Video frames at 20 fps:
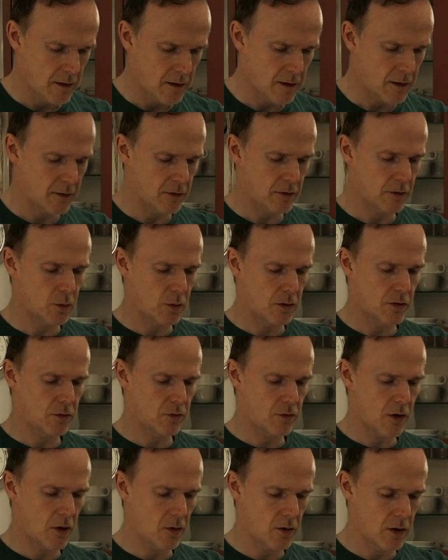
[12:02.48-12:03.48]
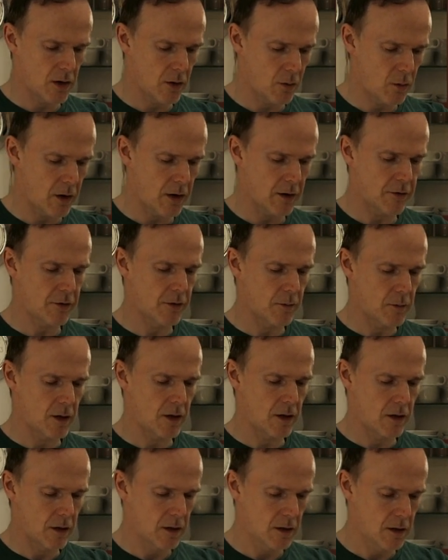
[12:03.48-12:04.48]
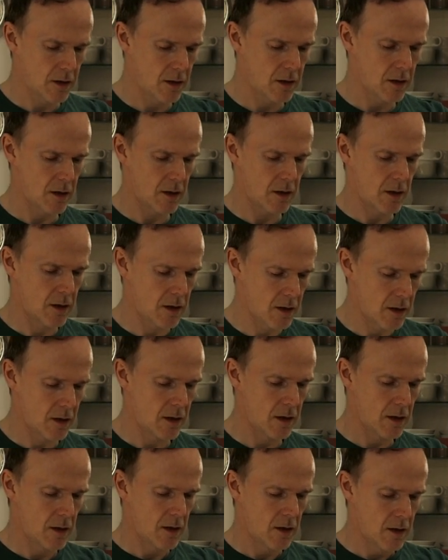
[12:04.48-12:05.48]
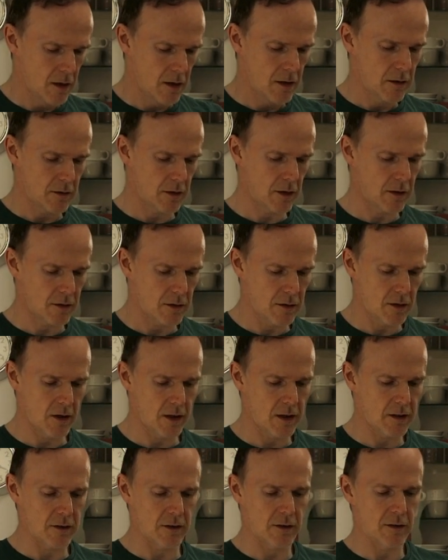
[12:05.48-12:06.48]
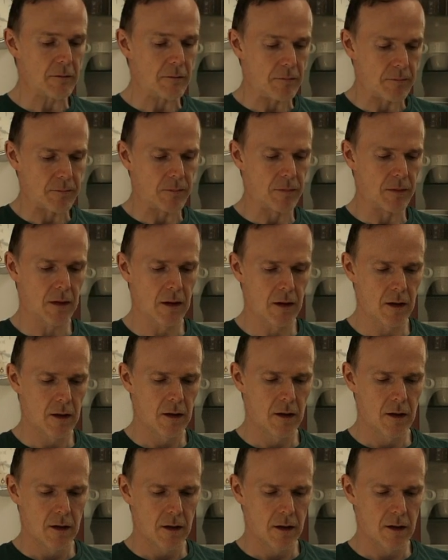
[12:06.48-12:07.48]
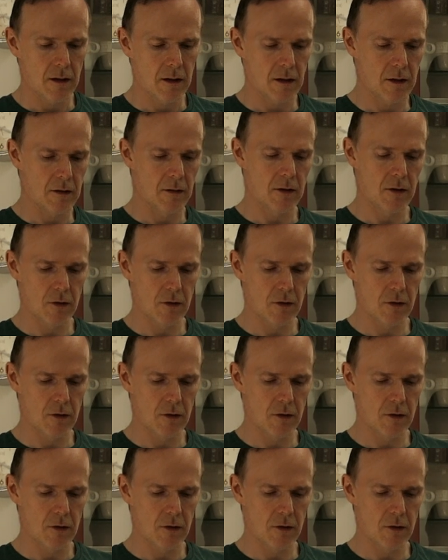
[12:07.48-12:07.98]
and Swiss roll it away from you. So it's nice and